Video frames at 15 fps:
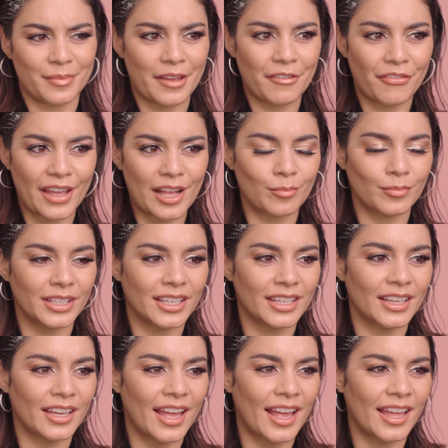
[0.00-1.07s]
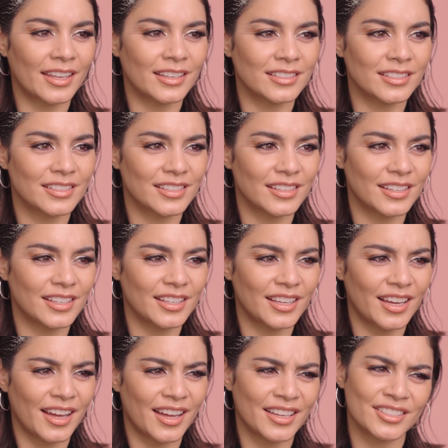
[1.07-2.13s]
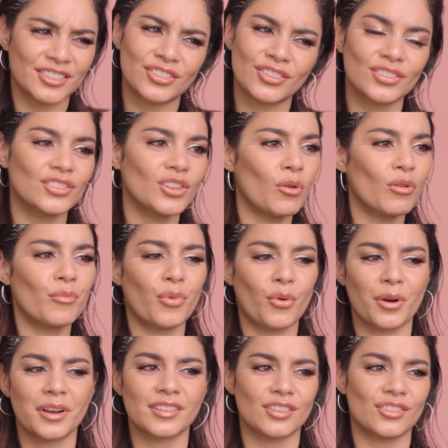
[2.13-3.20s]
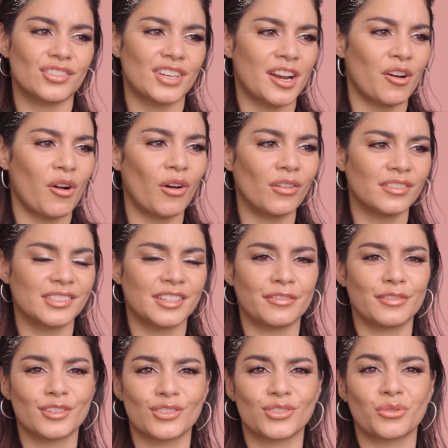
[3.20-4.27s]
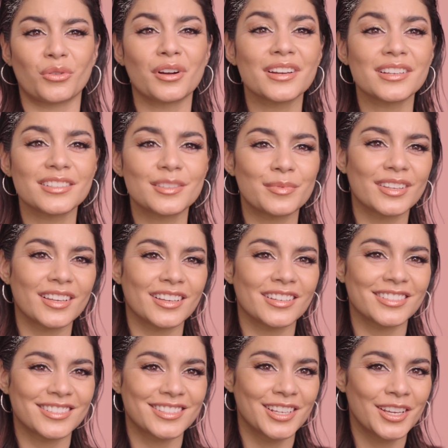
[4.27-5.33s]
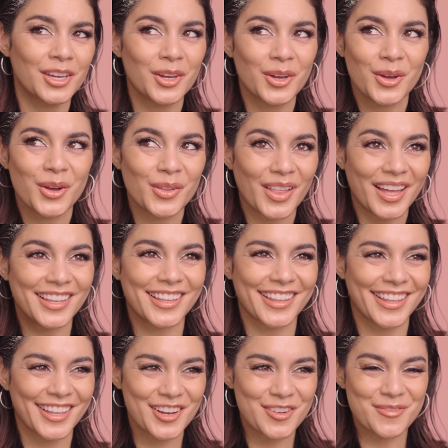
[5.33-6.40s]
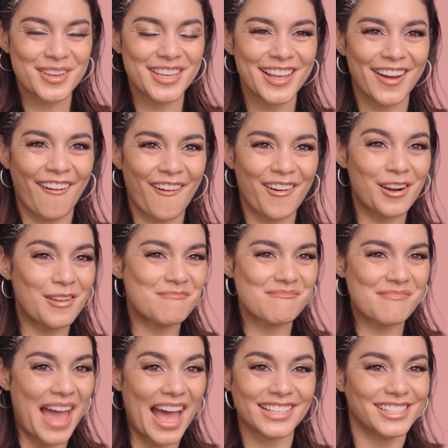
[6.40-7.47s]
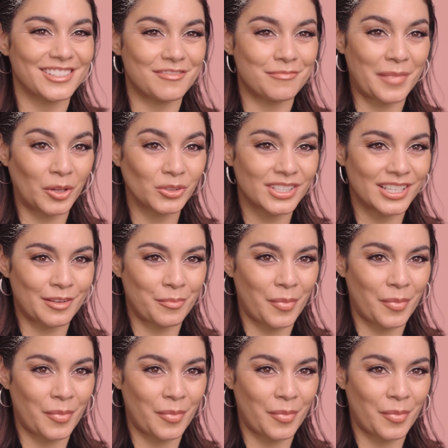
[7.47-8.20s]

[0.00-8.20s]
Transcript: my family. And it's just so important to share all the different stories because, like, we are a massive melting